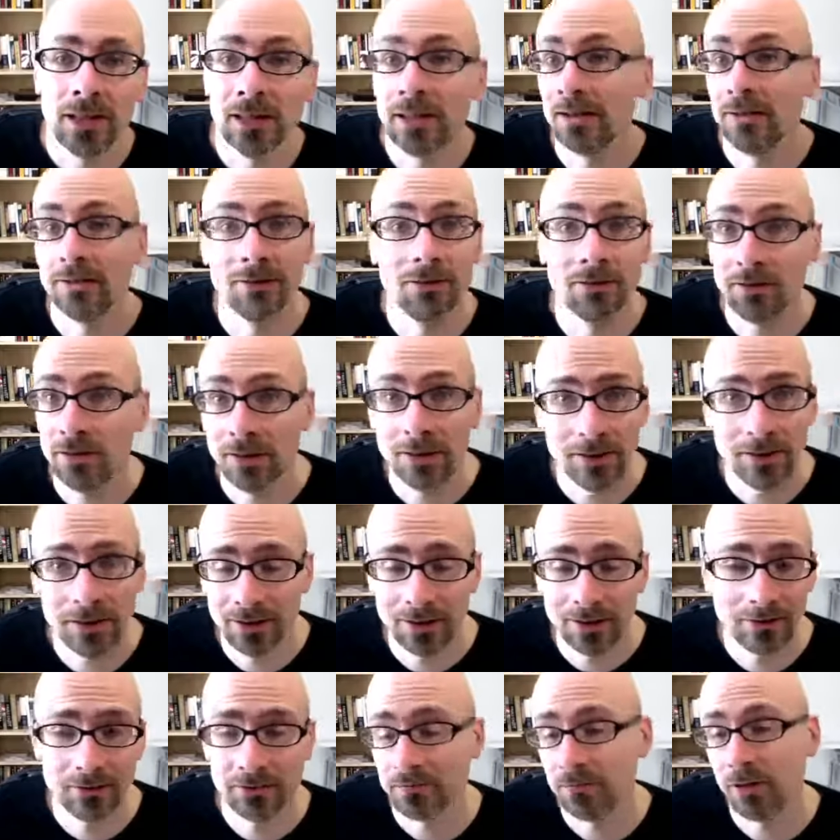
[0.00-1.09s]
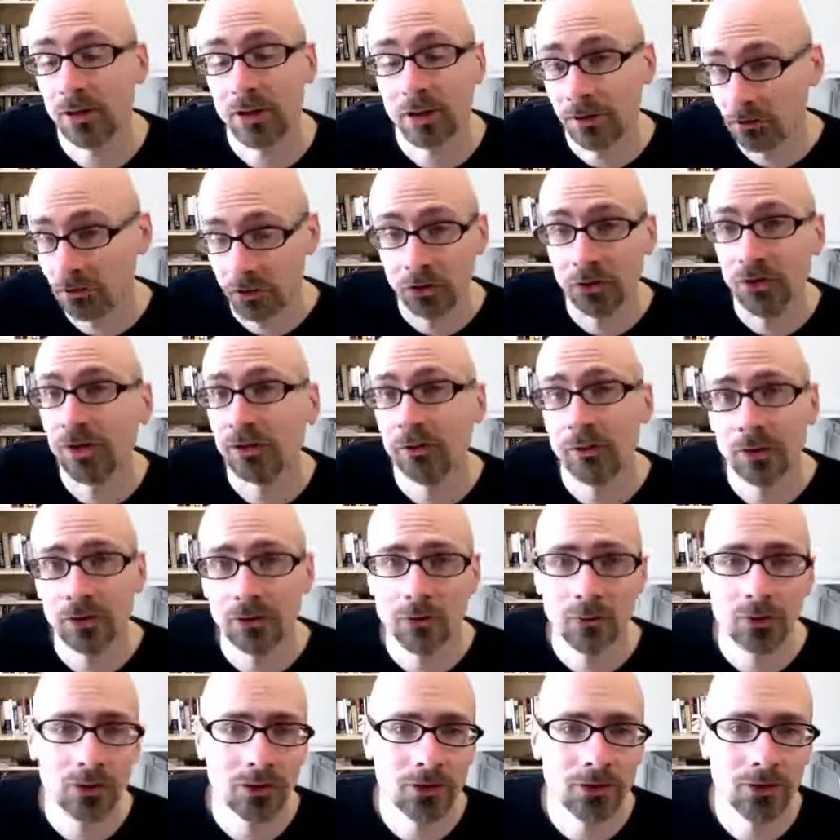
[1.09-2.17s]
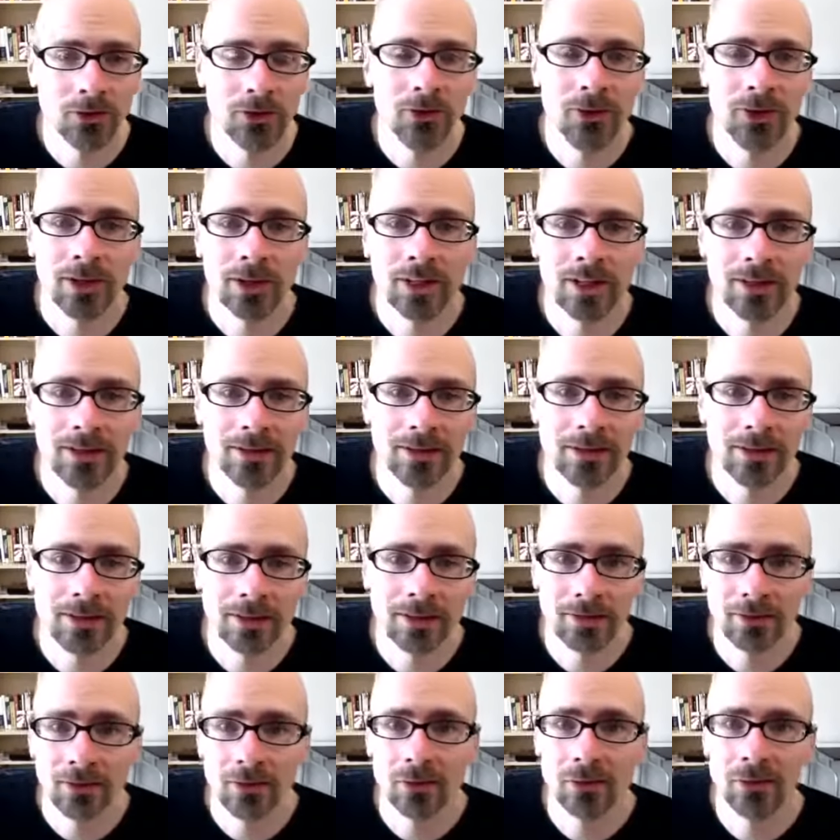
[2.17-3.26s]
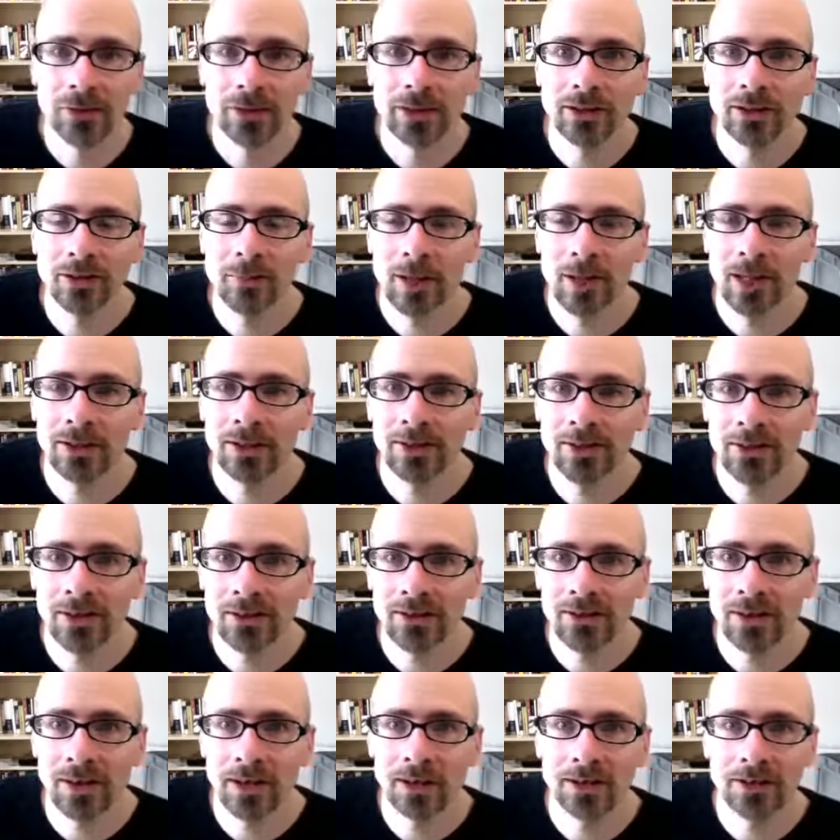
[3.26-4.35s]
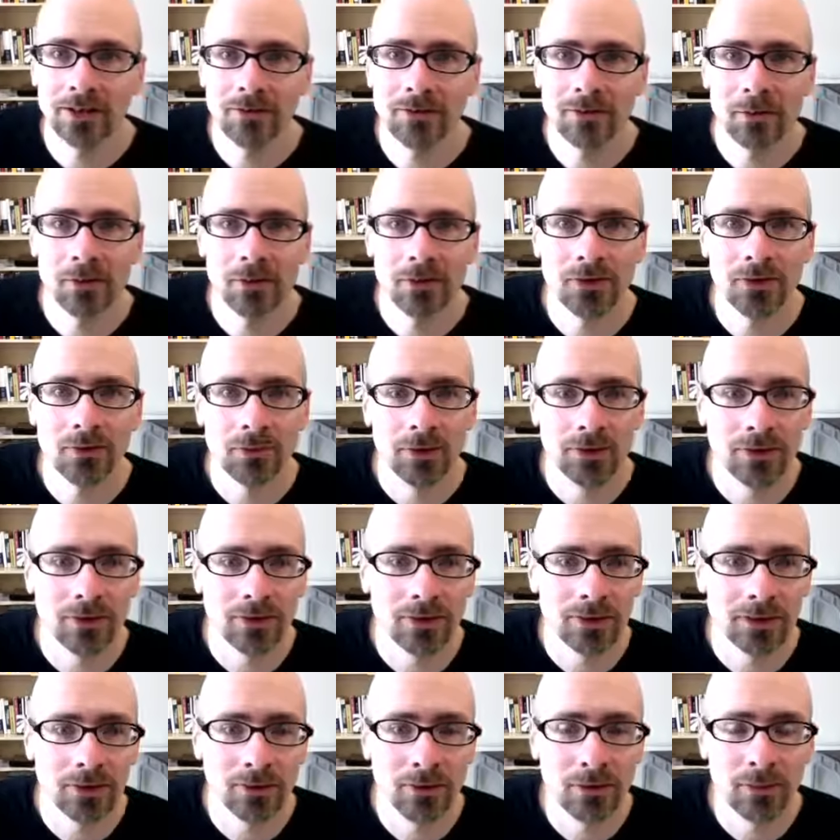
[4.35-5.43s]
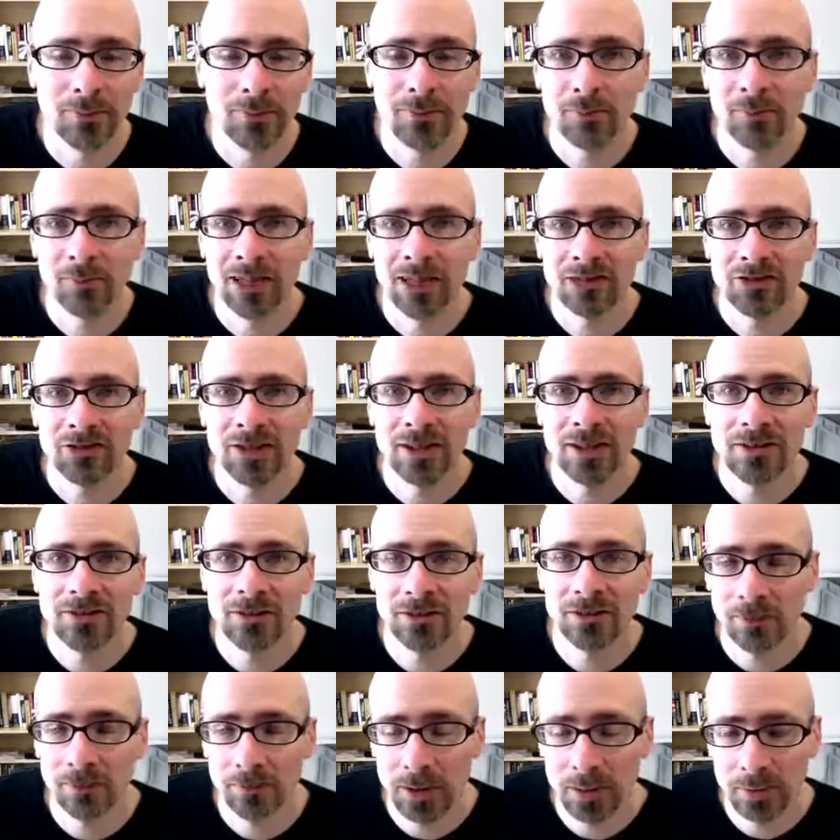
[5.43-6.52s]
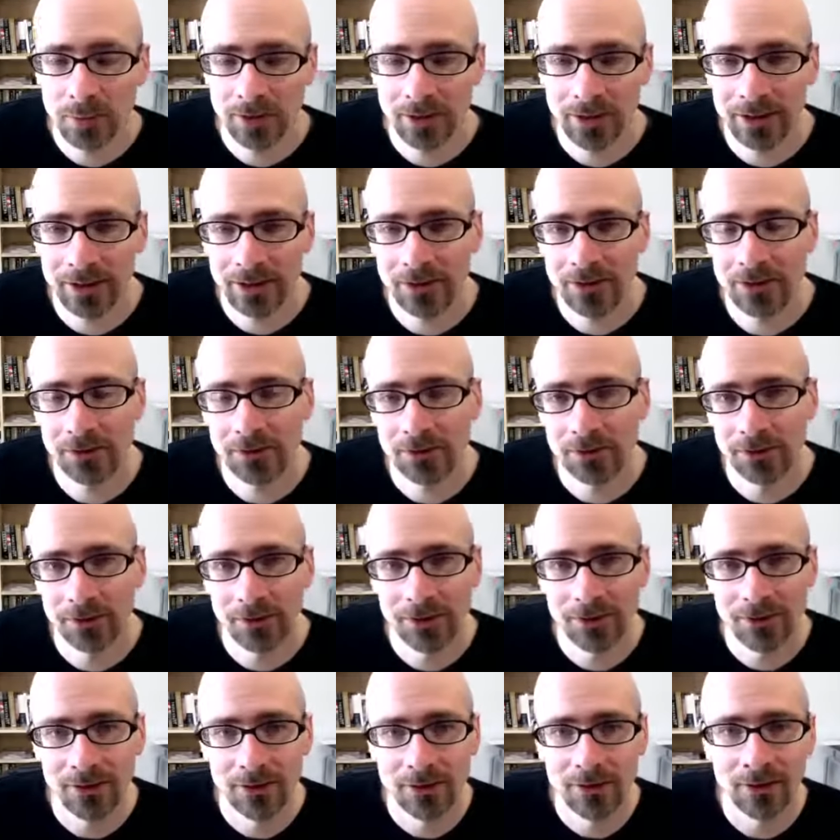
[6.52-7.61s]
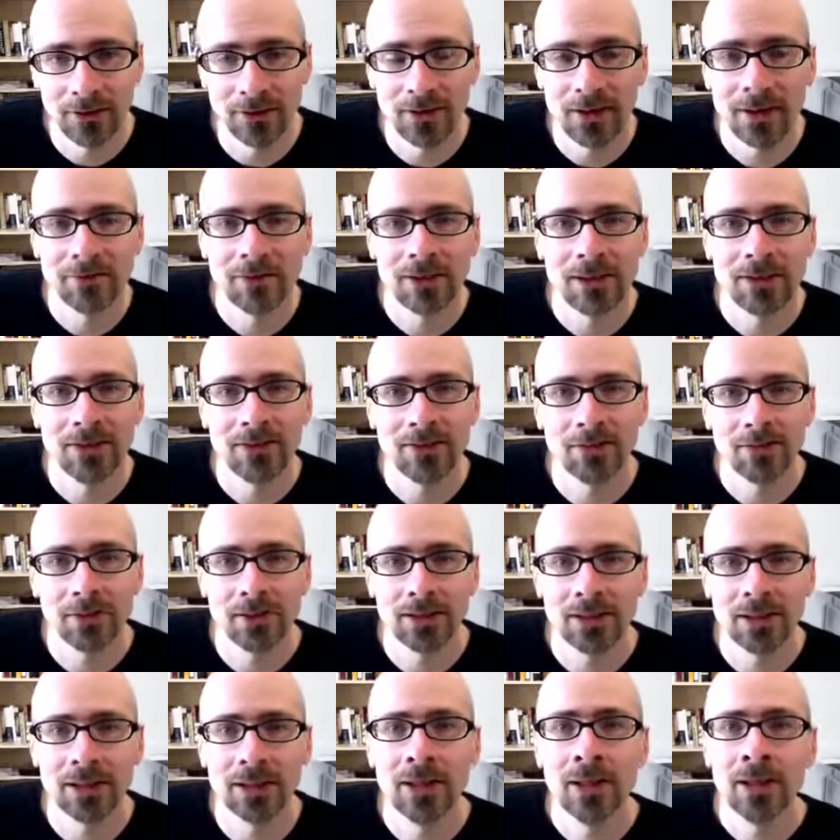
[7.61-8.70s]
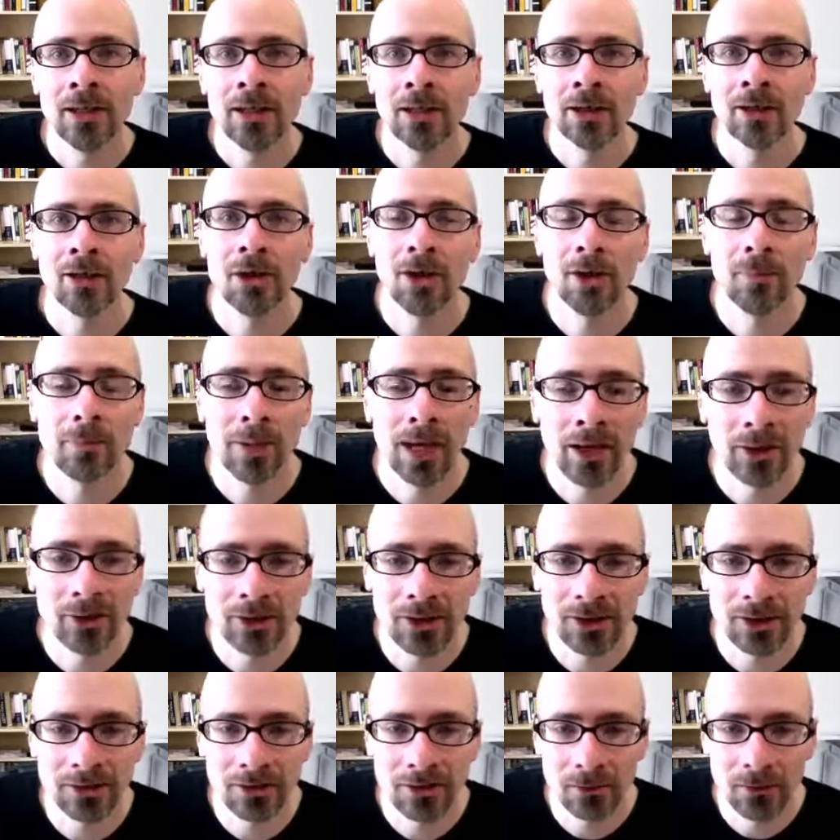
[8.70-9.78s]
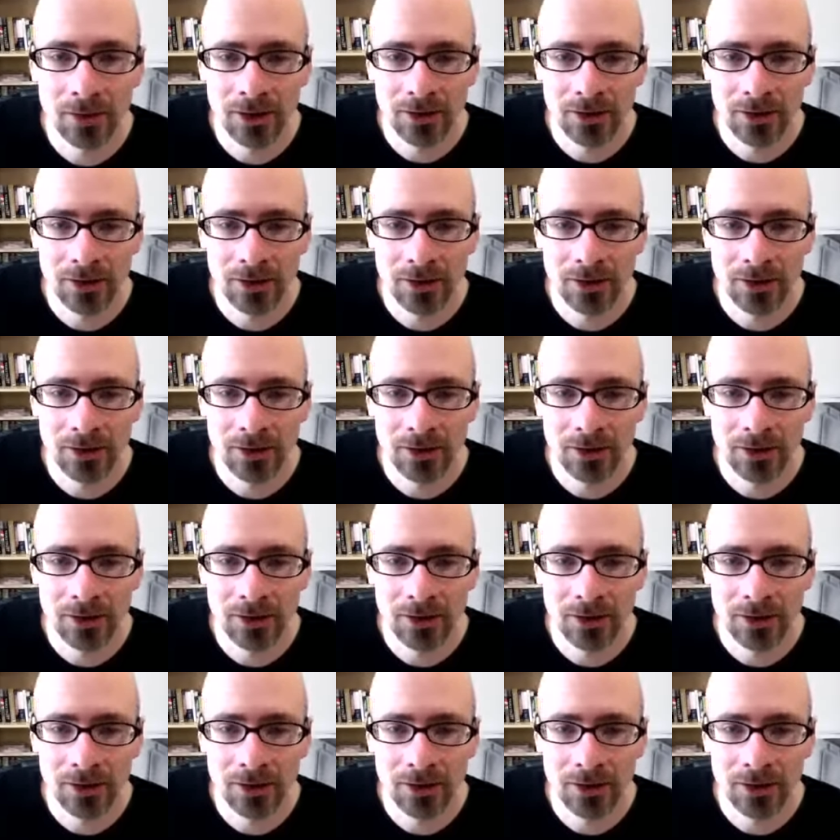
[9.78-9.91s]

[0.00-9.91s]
during World War II, and has only expanded since then. And of course, with the machinations of people like Kissinger in the 70s, really compounded into